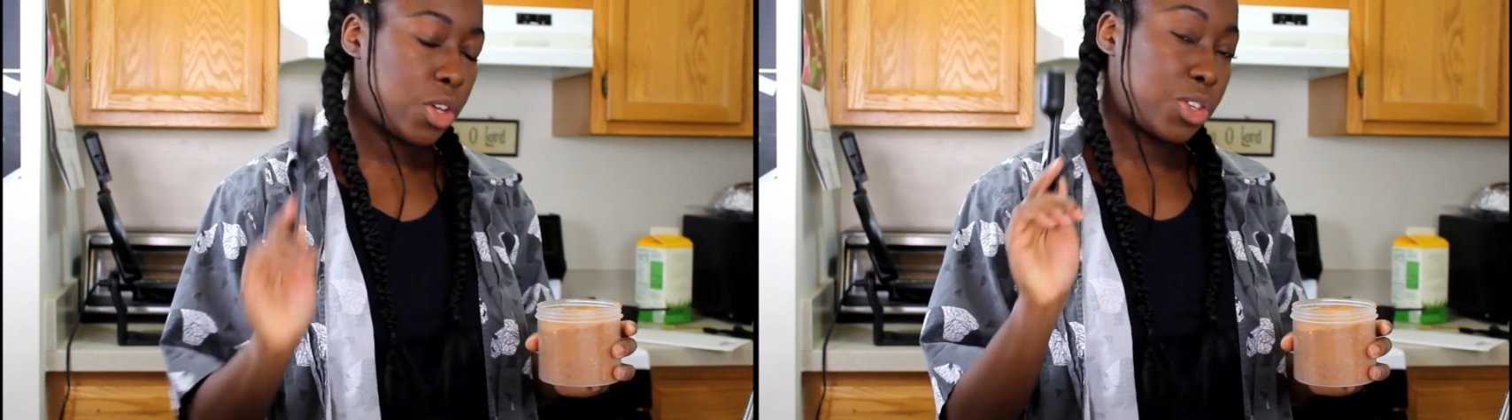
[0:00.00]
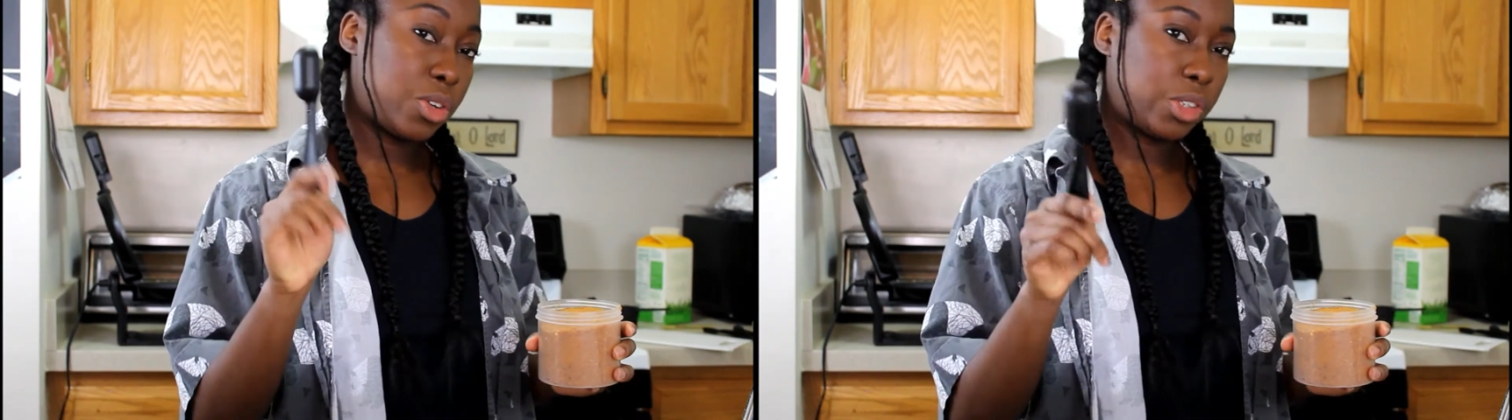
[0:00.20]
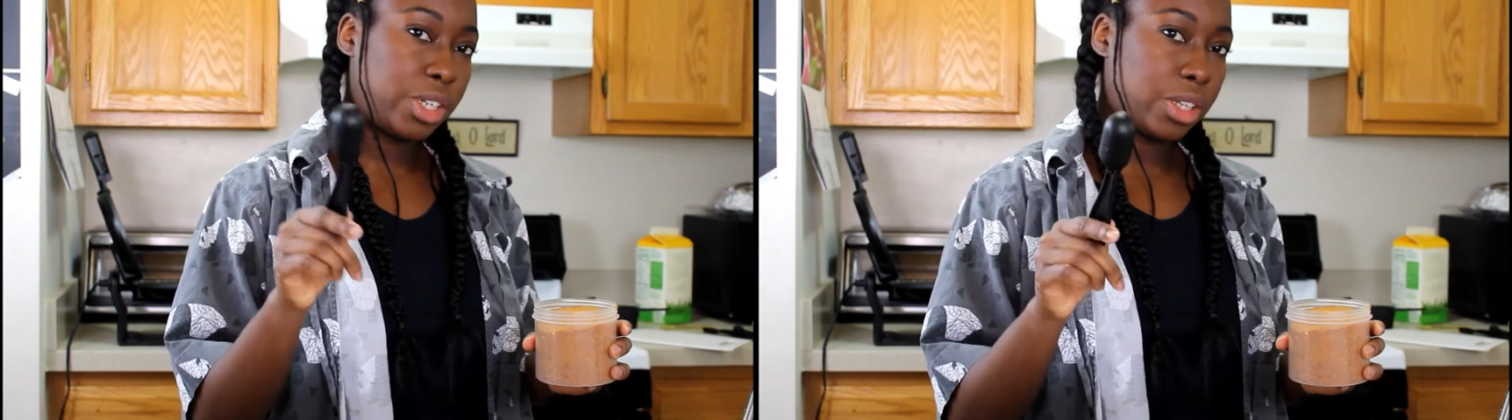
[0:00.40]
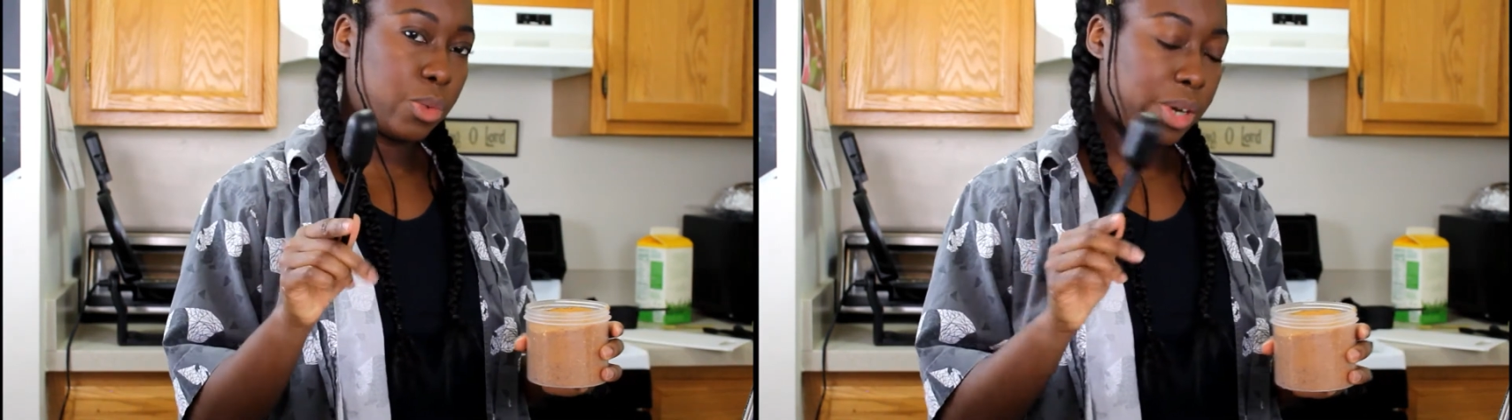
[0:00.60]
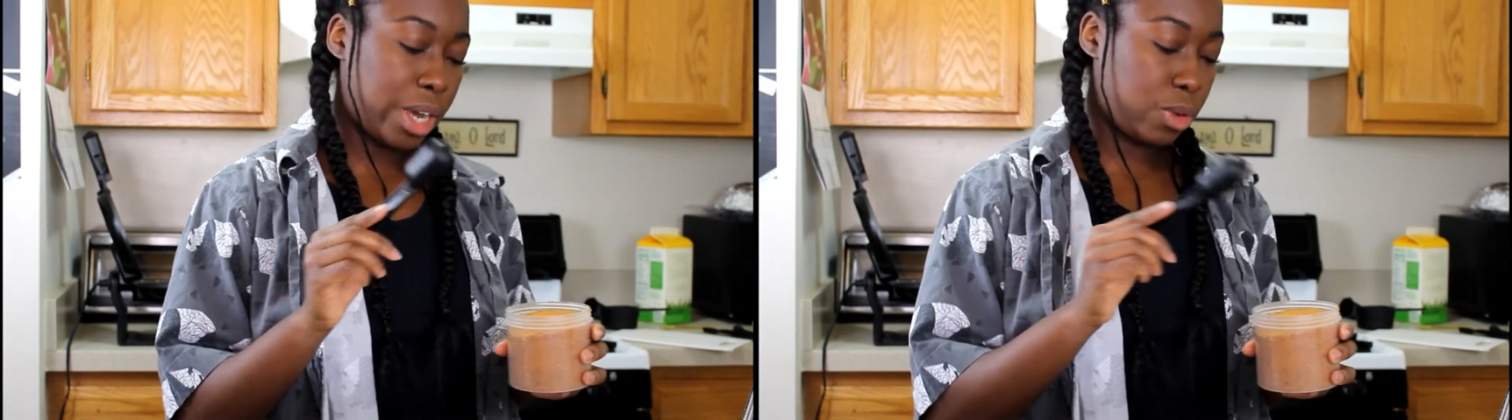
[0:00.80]
So go check that
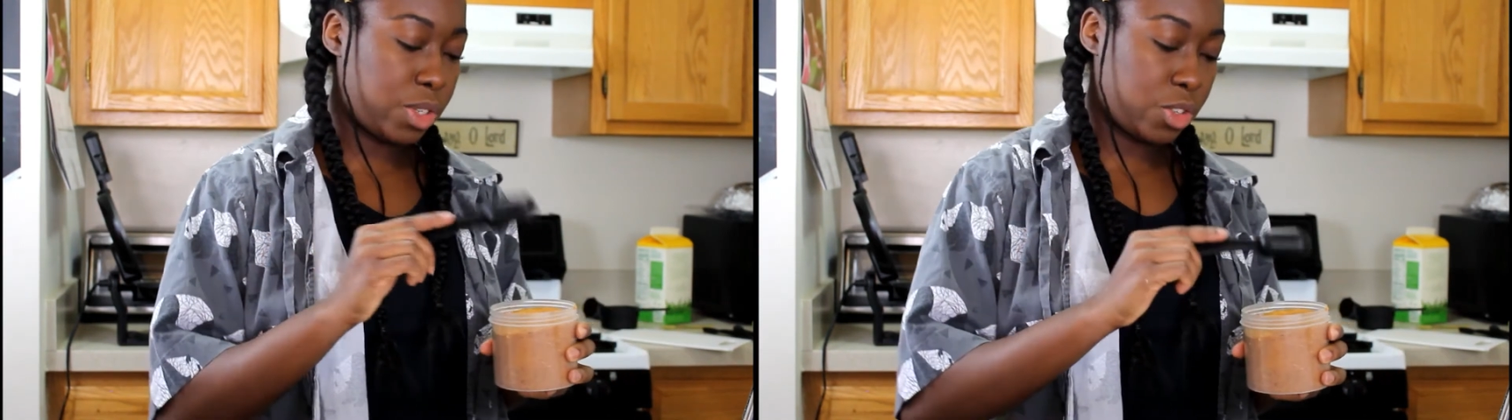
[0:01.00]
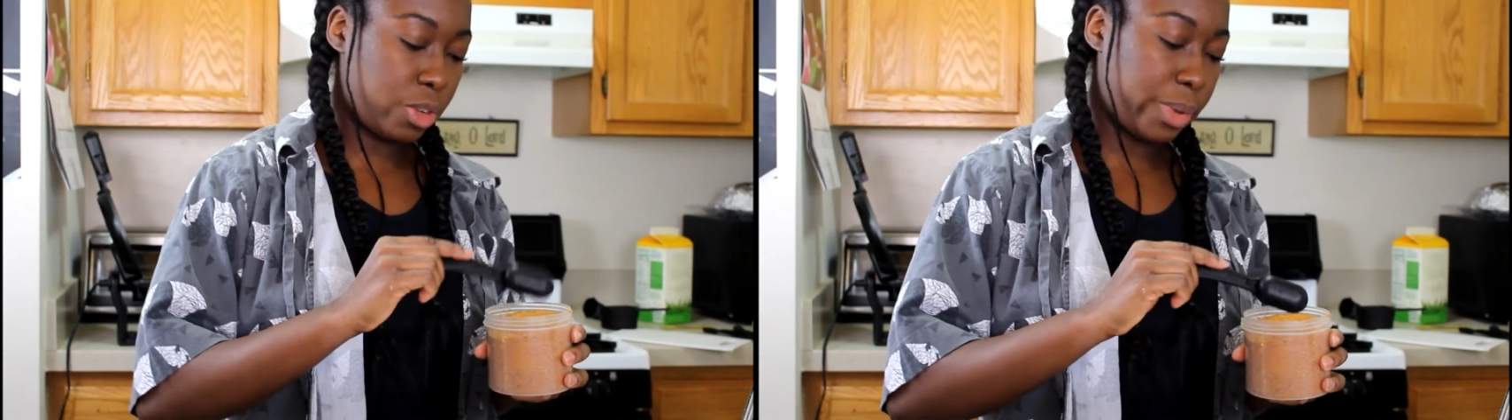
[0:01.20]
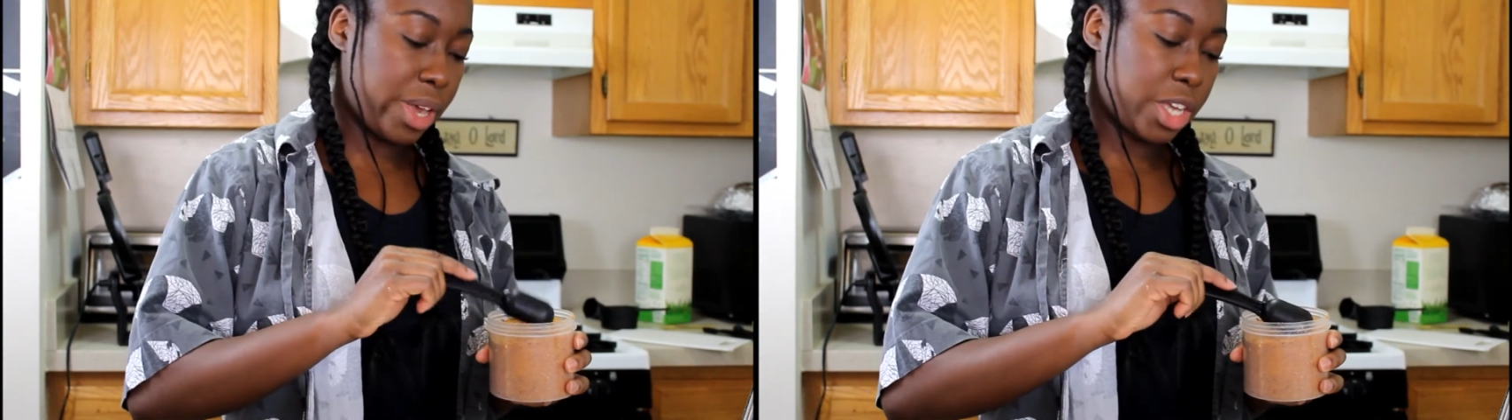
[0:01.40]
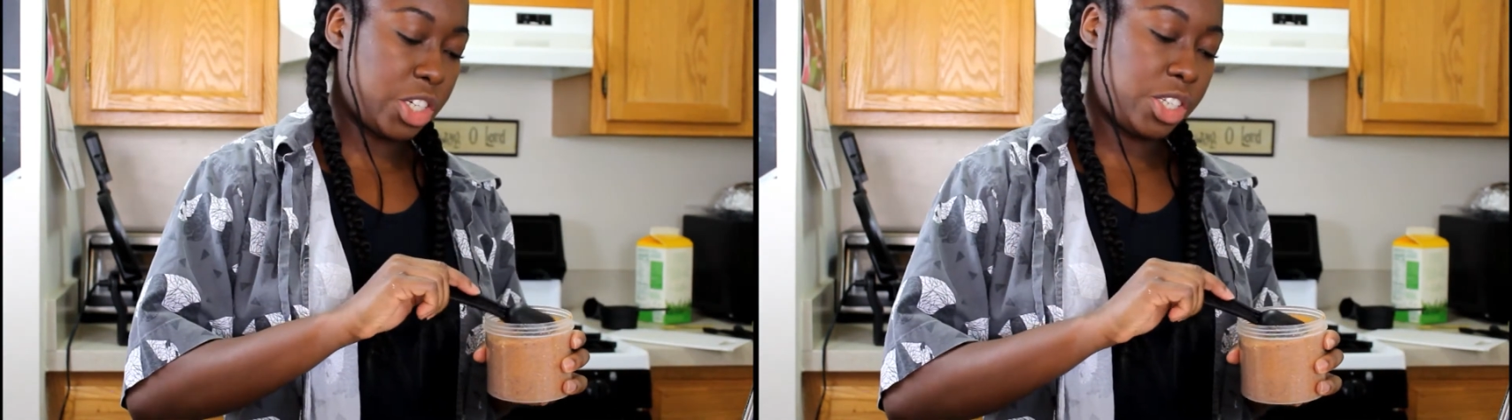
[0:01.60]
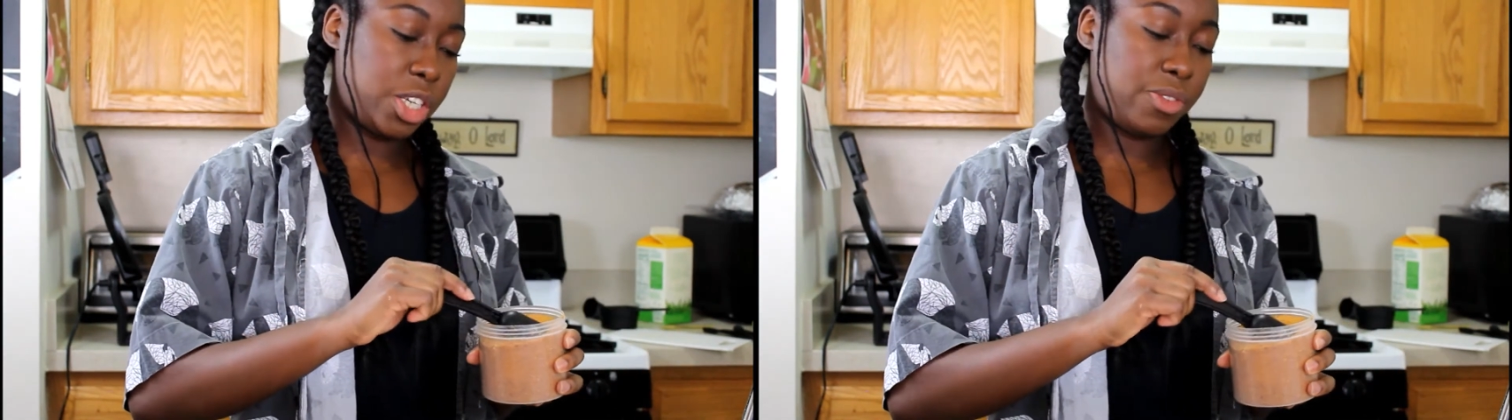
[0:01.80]
one out. It's on my
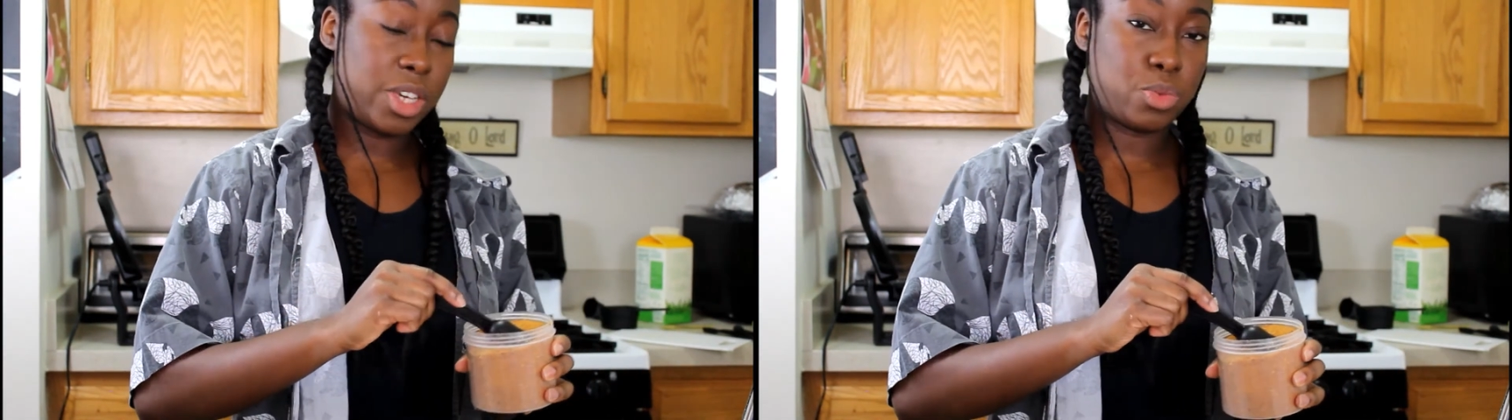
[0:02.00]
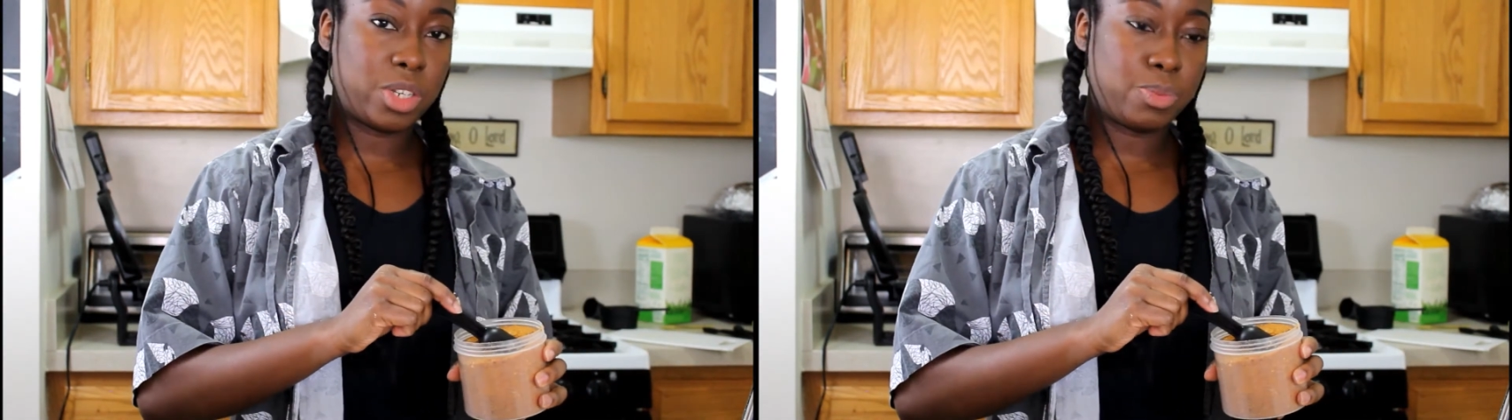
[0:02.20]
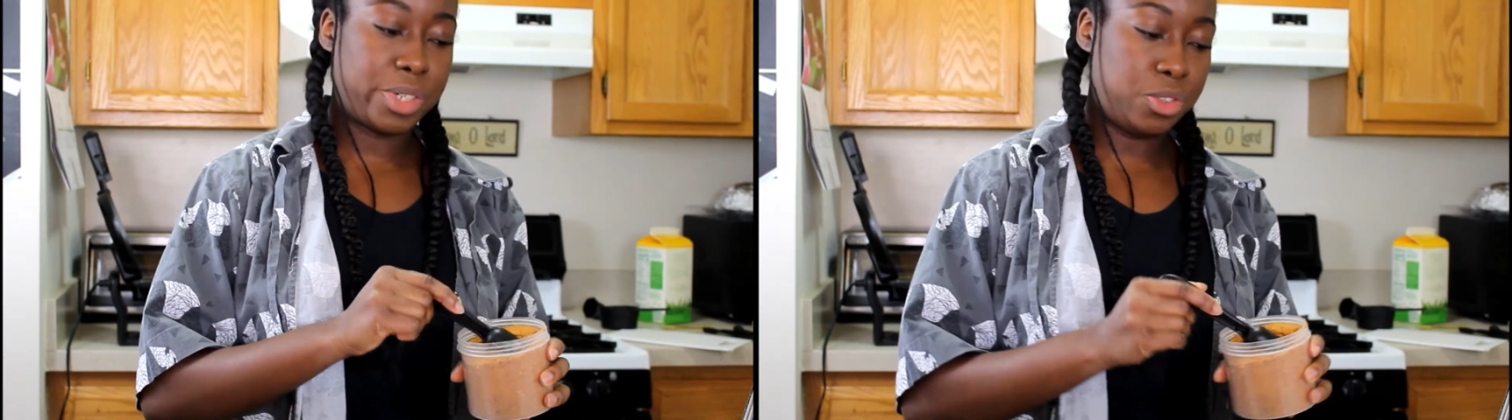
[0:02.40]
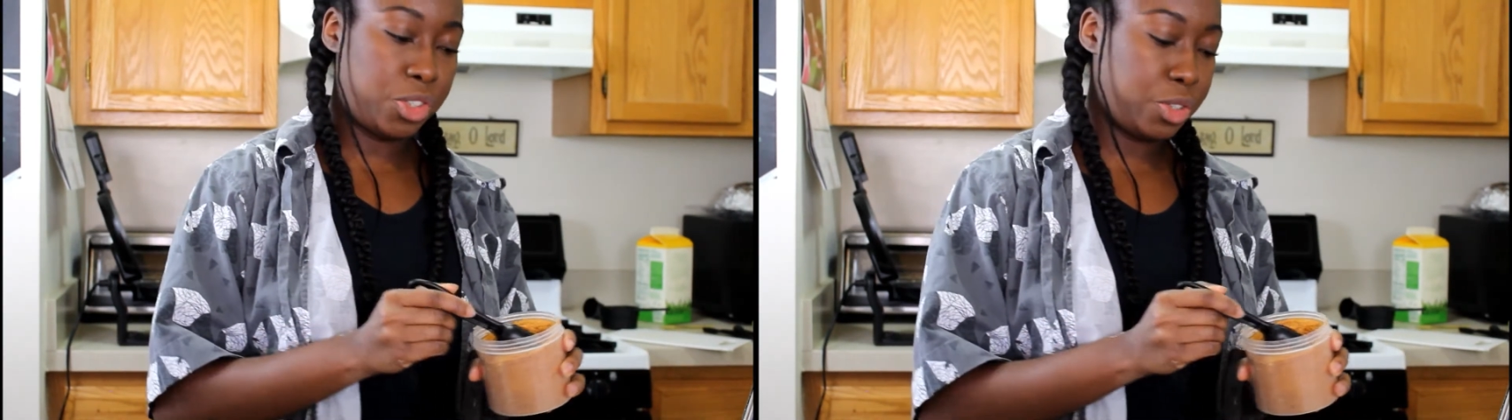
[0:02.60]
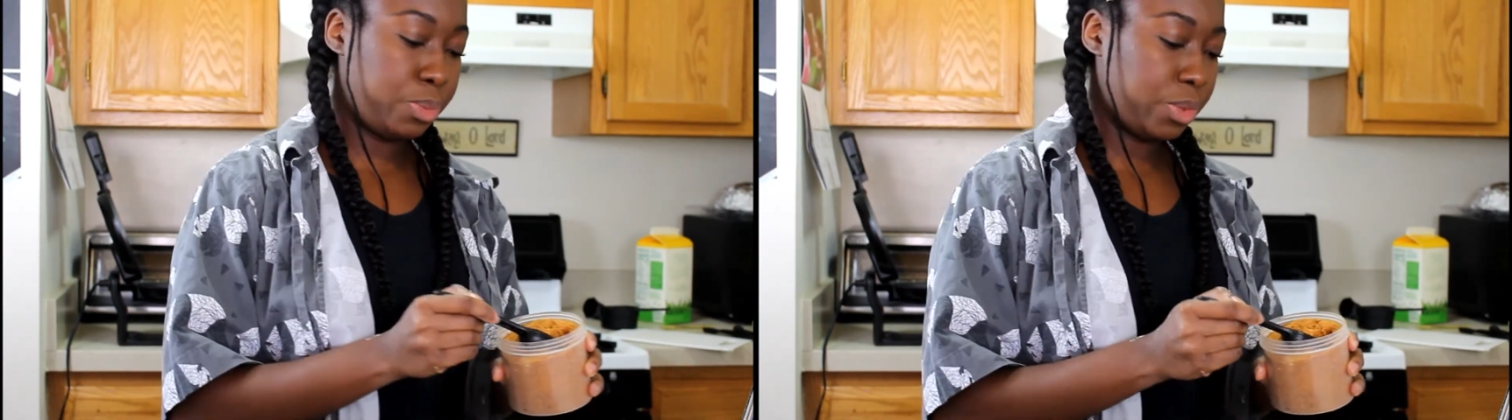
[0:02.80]
IGTV as well as my YouTube.